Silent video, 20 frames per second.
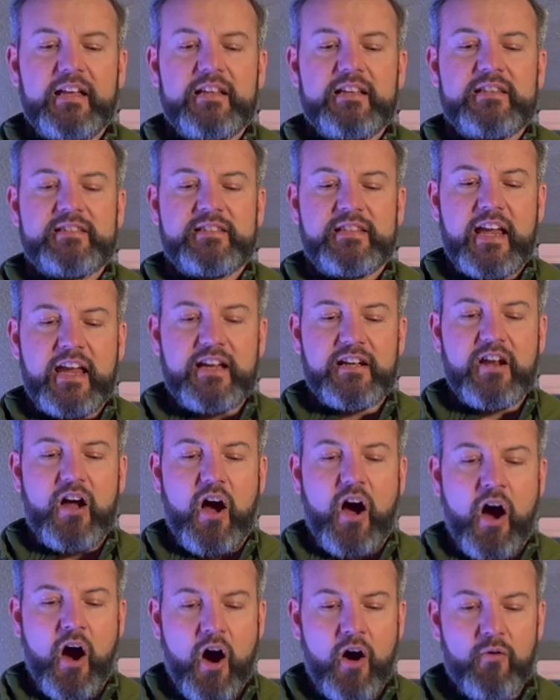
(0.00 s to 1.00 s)
Satan
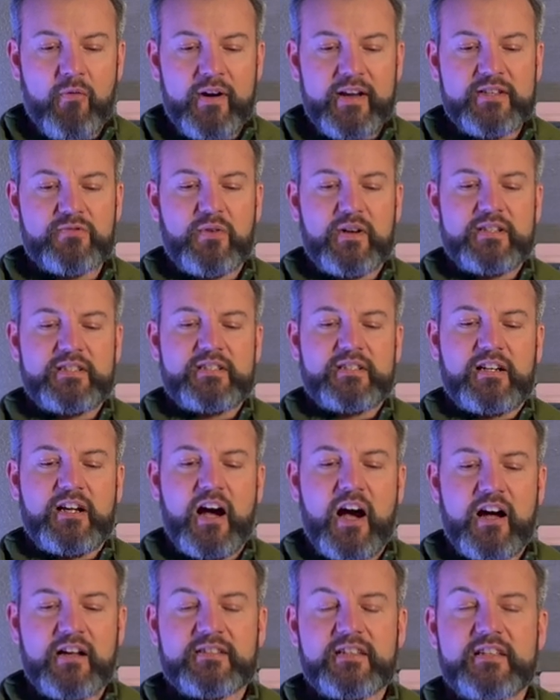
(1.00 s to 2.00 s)
always wants to
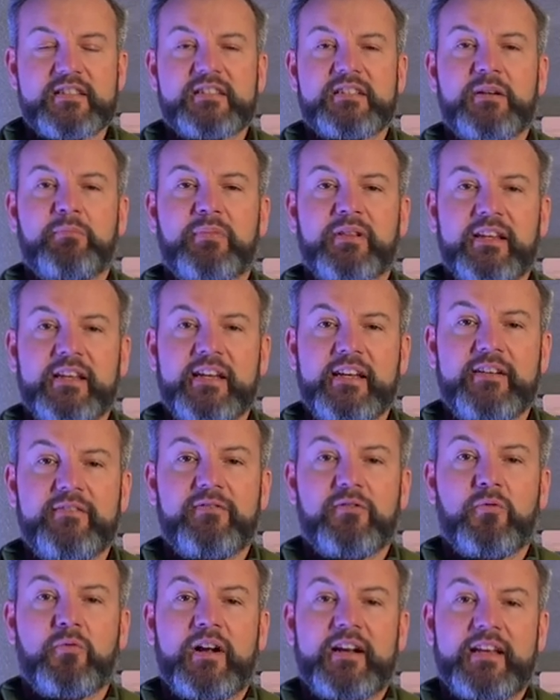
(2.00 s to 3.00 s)
cause us to believe
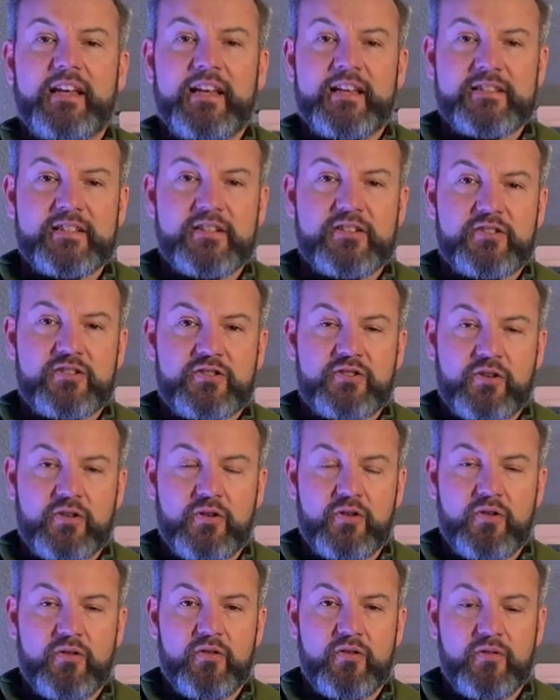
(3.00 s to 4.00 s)
what isn't
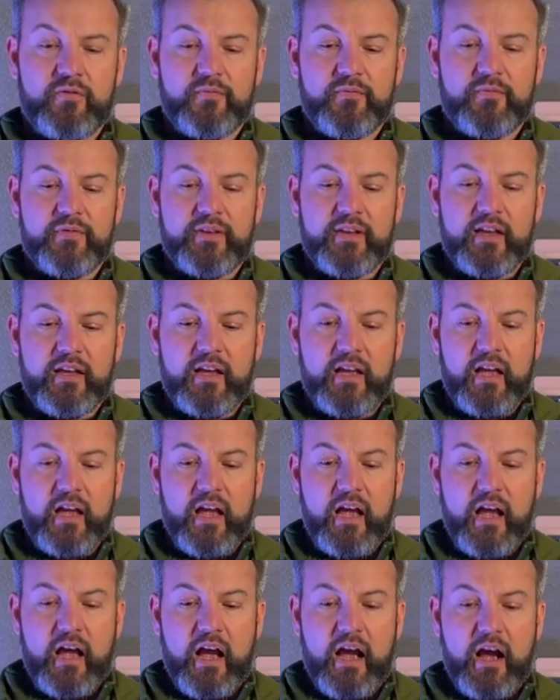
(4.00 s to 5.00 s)
true
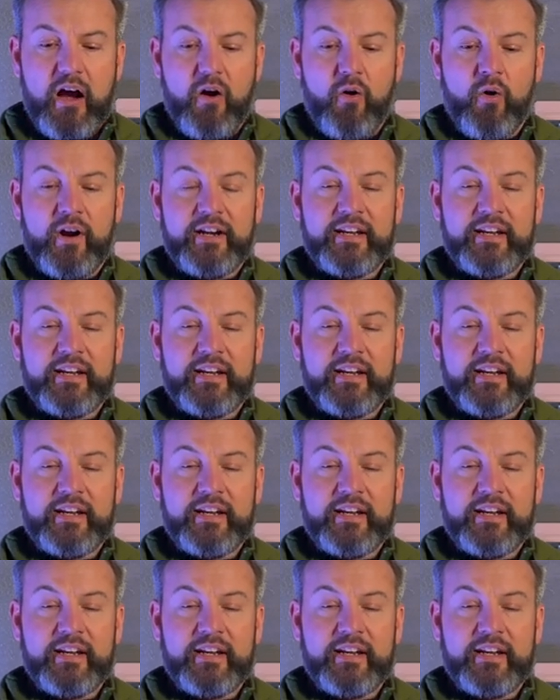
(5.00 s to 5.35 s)
or